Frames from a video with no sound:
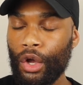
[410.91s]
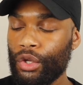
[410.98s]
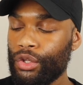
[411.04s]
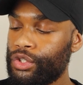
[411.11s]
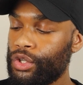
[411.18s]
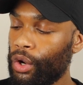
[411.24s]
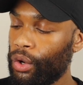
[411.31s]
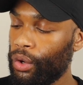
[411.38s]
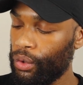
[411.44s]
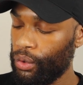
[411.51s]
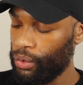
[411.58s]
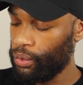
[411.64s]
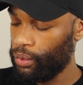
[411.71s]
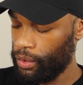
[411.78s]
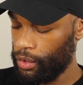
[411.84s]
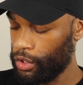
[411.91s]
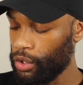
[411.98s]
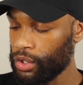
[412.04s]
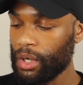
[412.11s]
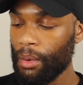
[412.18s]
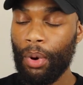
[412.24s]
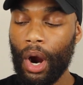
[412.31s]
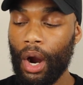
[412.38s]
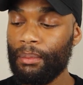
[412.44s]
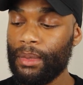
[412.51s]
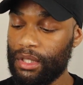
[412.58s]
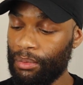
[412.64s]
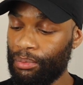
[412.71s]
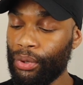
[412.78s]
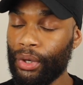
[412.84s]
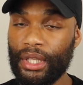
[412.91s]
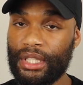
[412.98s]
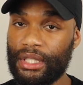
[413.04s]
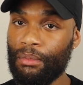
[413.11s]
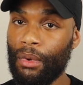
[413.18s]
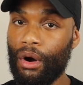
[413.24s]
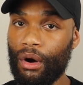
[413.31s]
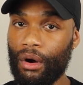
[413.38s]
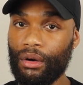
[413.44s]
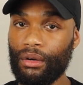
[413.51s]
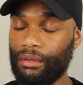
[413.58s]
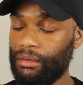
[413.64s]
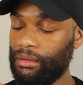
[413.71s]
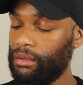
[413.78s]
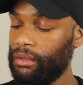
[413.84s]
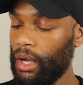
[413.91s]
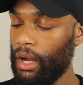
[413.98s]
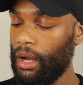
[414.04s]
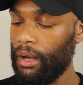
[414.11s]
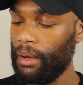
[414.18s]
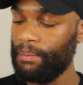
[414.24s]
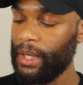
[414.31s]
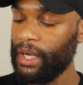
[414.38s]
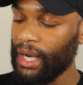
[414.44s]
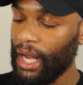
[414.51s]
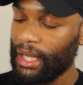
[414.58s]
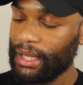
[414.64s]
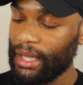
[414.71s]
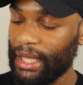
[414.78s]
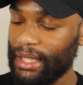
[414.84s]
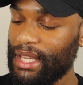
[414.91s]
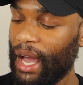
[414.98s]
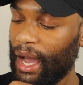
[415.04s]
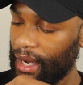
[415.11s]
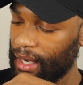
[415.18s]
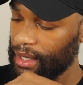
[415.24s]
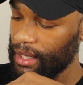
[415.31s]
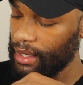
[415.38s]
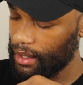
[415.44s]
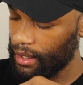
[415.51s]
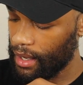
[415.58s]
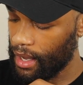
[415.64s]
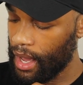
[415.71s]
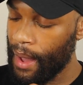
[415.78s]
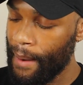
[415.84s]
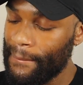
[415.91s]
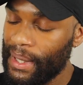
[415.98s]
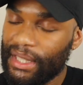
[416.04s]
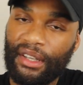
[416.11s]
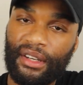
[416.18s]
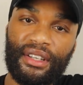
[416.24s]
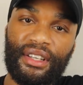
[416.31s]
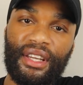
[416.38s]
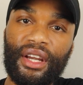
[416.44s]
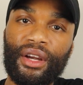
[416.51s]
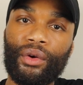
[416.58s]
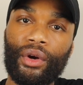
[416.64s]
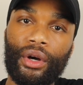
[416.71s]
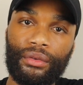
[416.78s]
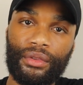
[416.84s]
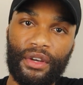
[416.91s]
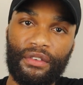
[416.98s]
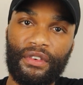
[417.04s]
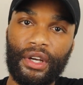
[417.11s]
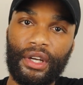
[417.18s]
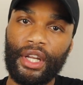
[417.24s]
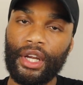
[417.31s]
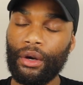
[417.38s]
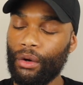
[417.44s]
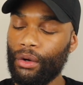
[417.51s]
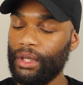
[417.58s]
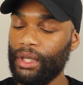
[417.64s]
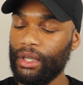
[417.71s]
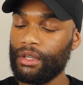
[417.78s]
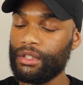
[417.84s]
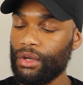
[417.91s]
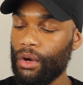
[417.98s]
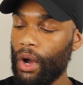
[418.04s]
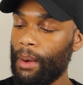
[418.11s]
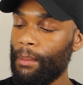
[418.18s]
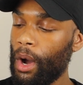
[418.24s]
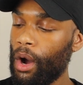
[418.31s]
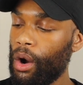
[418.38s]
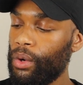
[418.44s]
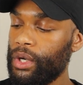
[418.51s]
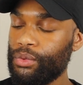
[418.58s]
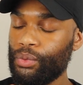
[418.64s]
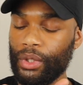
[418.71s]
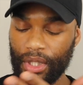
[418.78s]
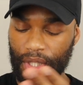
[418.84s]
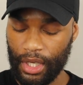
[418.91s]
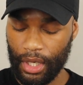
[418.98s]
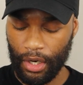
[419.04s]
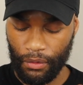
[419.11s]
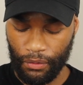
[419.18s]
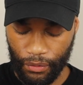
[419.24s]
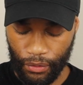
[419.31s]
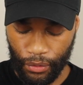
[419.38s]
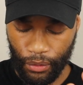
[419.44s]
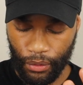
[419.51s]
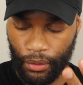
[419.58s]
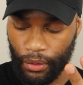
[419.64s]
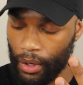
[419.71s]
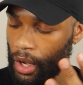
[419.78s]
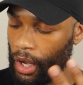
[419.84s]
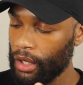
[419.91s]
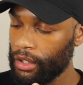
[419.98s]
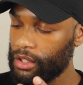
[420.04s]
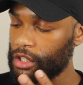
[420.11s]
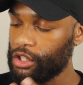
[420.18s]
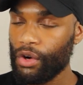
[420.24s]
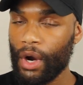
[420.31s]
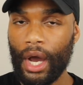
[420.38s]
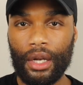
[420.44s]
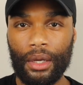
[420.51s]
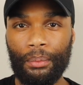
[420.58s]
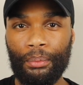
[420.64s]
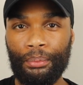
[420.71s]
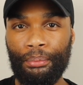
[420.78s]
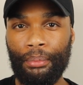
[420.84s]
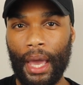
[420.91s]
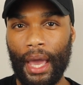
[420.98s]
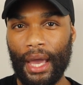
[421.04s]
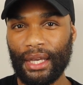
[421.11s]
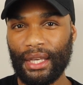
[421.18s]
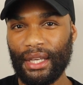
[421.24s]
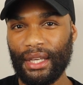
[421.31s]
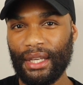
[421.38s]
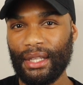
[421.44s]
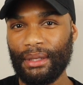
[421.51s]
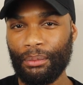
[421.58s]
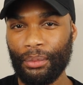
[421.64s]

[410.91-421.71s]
So those compartments are pretty small. They're not like tiny, but they're narrow. They're very narrow in here. So I'm always really careful to try to pack in